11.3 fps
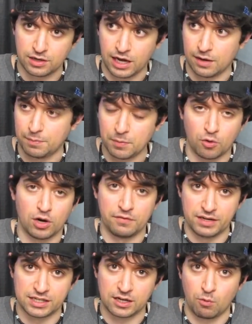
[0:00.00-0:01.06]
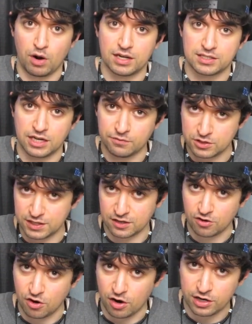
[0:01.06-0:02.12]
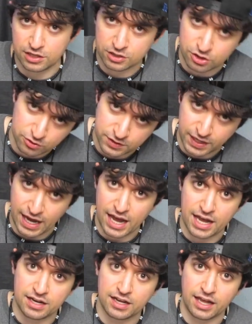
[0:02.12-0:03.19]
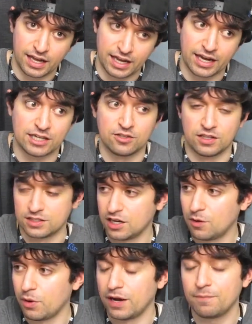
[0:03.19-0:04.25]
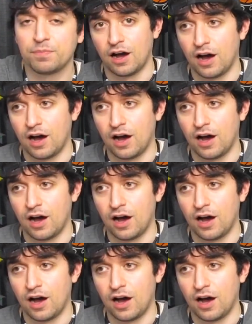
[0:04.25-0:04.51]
like people are living in Taiwan, instead of using a card to scan and get into the subway,